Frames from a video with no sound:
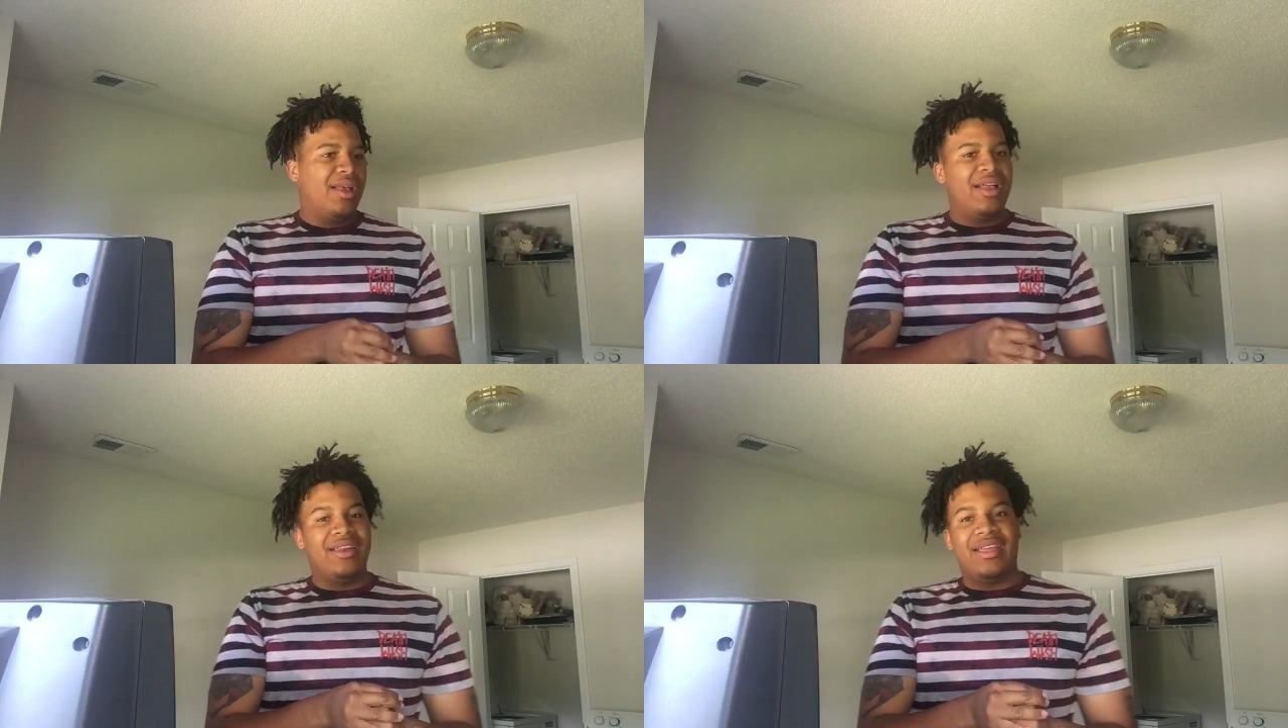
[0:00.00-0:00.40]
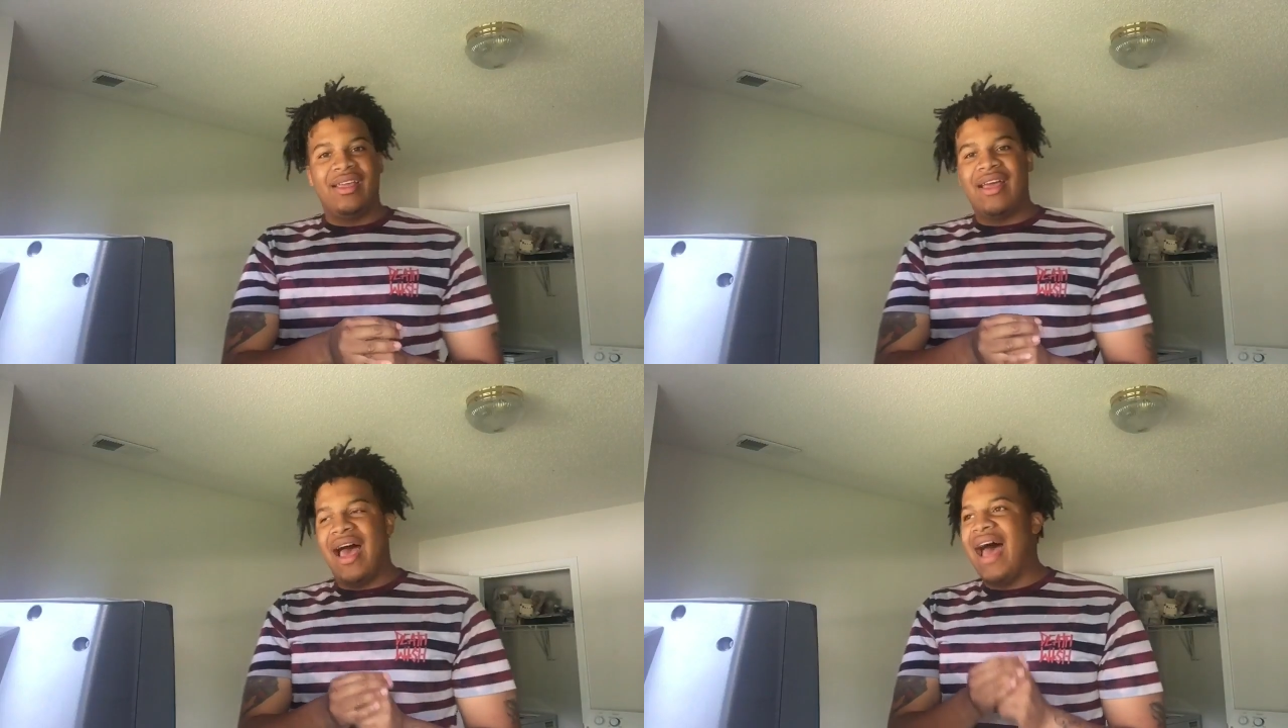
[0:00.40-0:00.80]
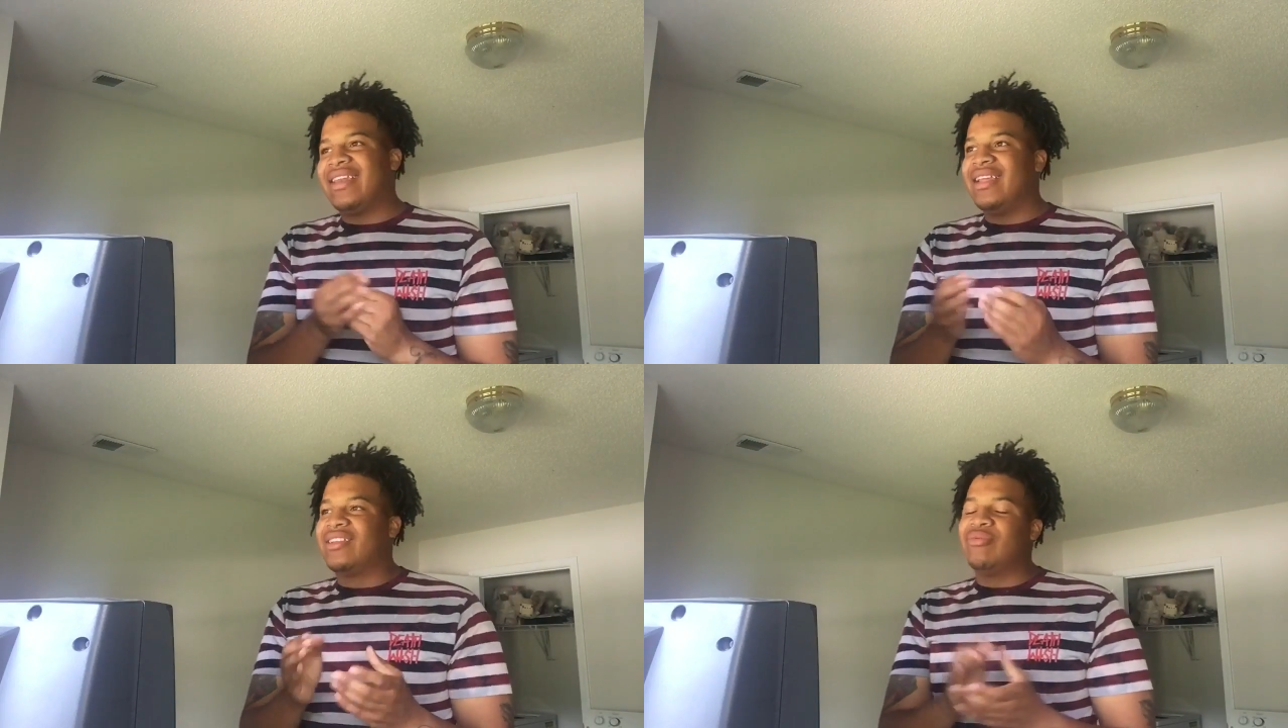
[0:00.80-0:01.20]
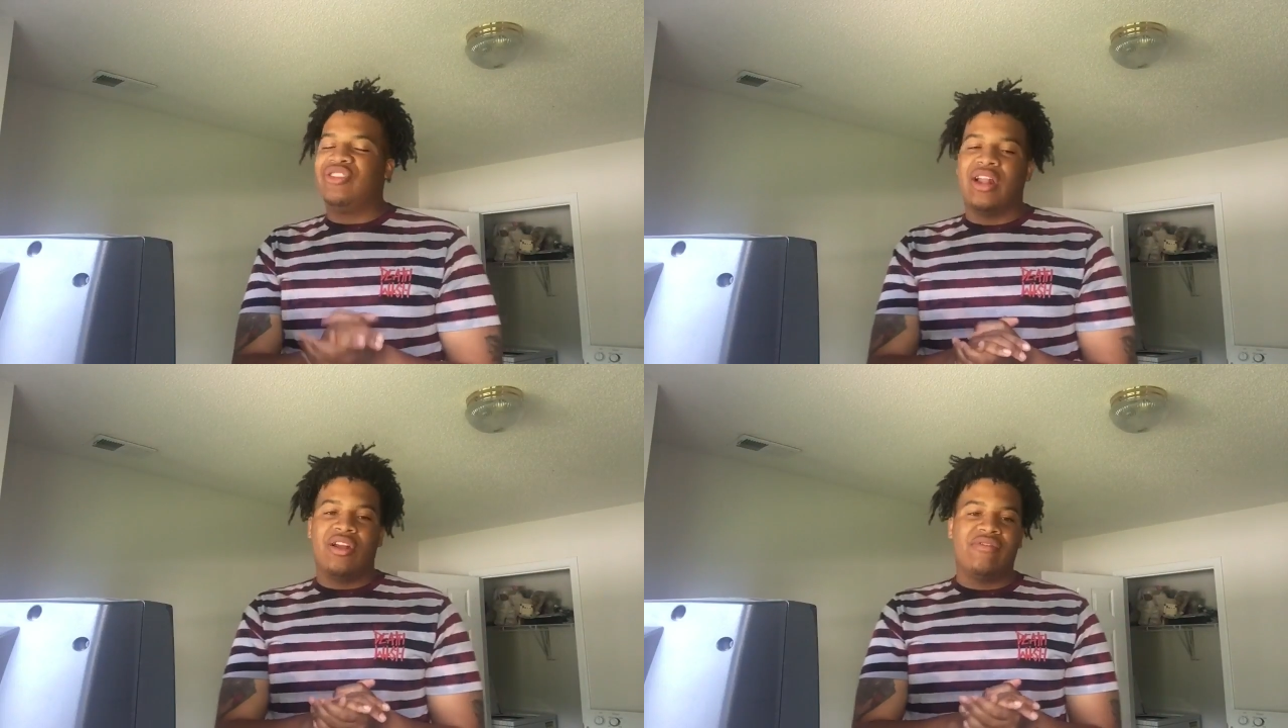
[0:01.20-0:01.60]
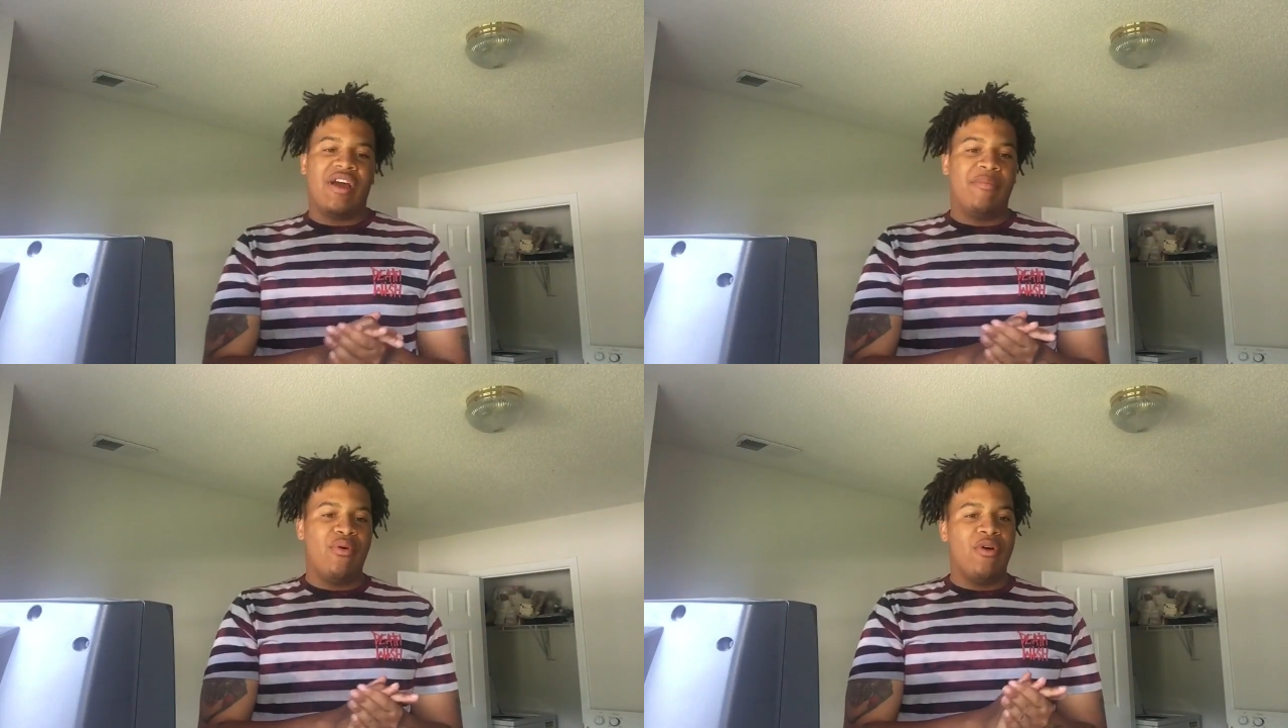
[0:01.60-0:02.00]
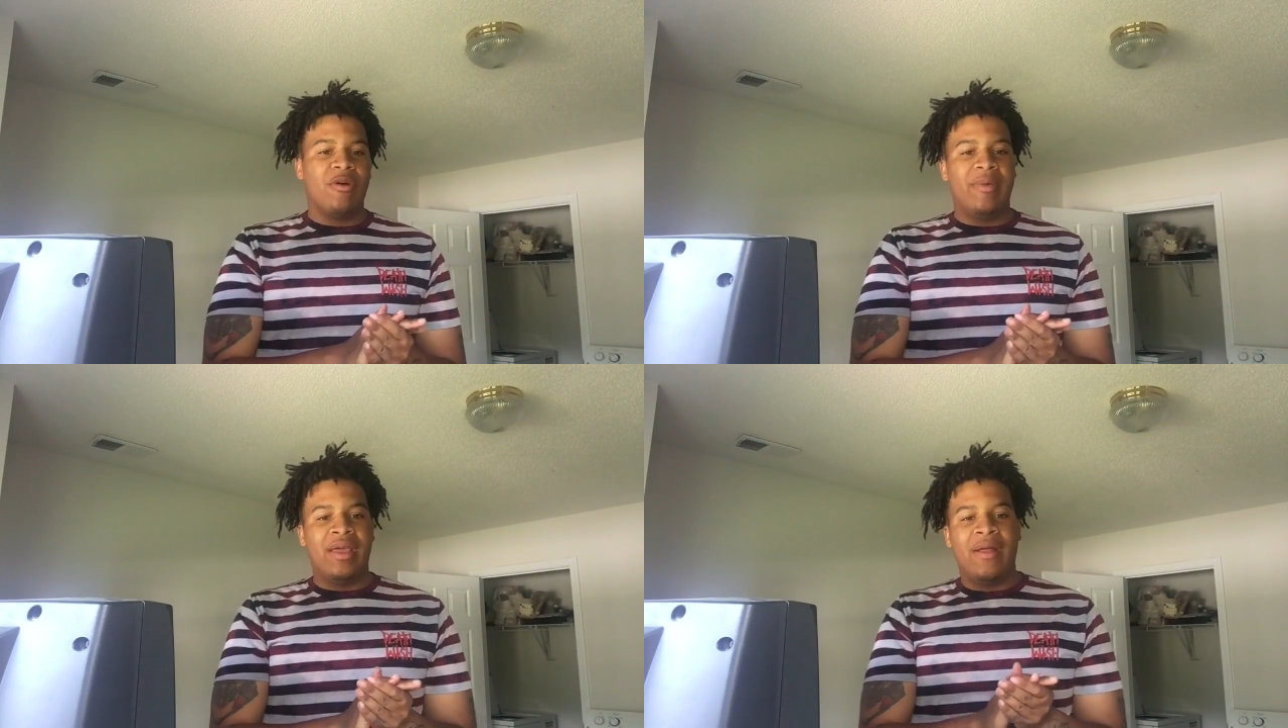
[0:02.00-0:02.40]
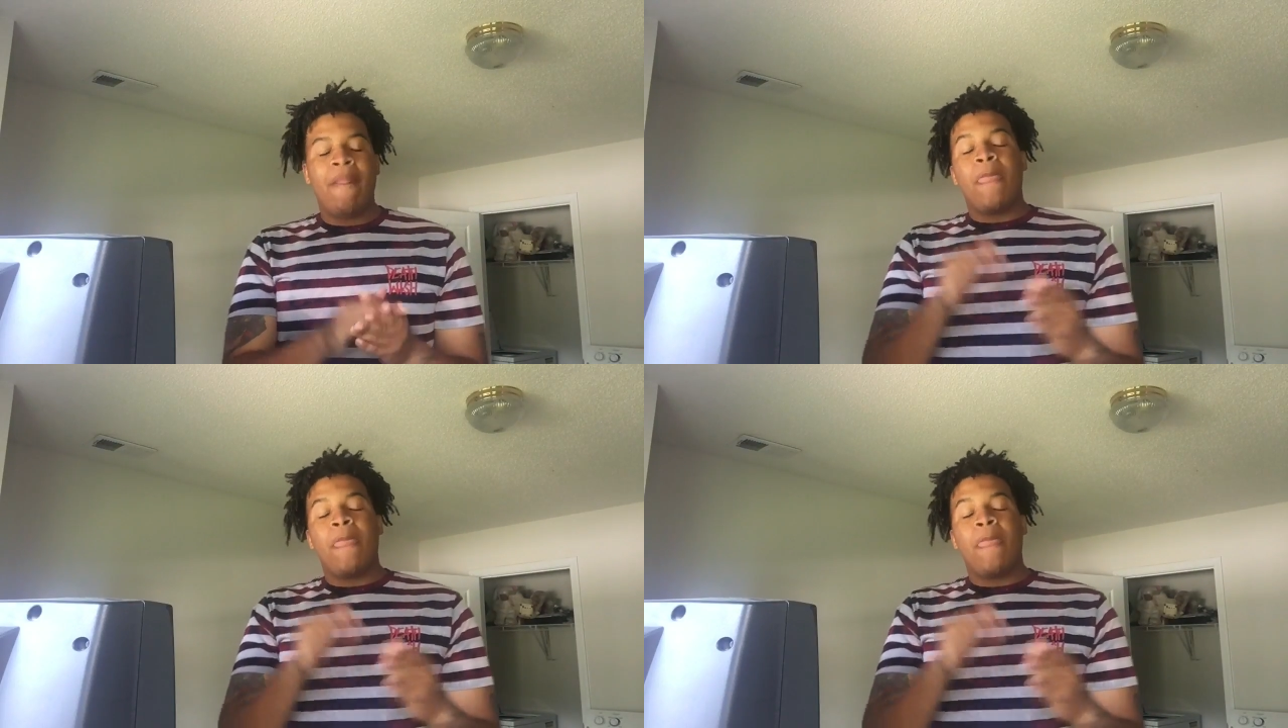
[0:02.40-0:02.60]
And then I did some shit I learned about porn, man.